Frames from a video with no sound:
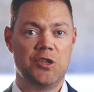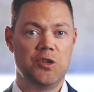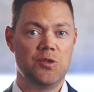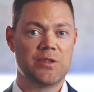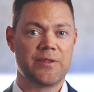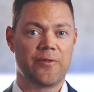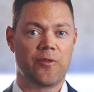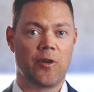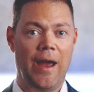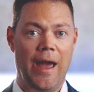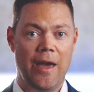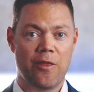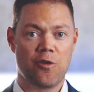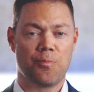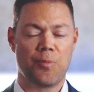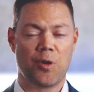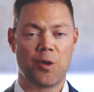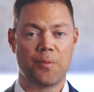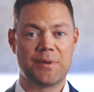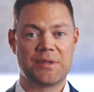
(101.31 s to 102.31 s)
used for other
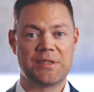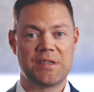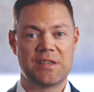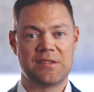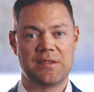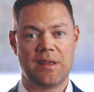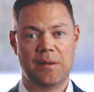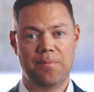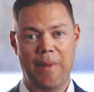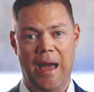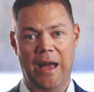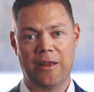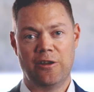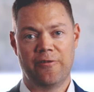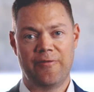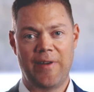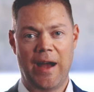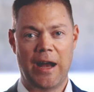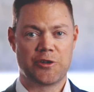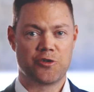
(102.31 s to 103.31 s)
purposes than
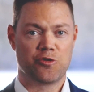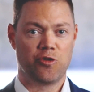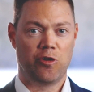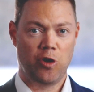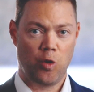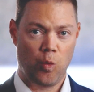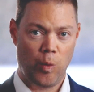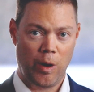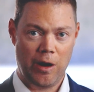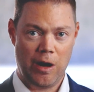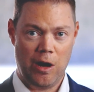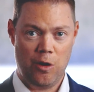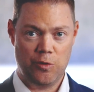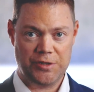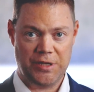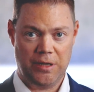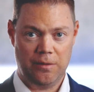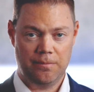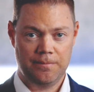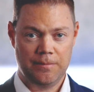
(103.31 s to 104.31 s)
manufacturing or
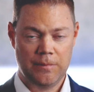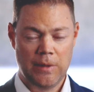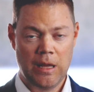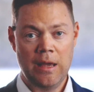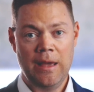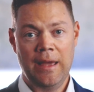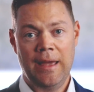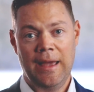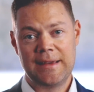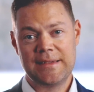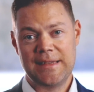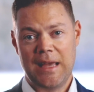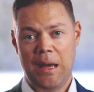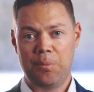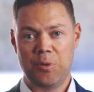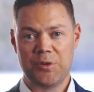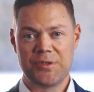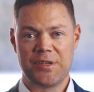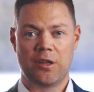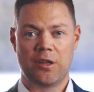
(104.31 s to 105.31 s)
warehousing. Examples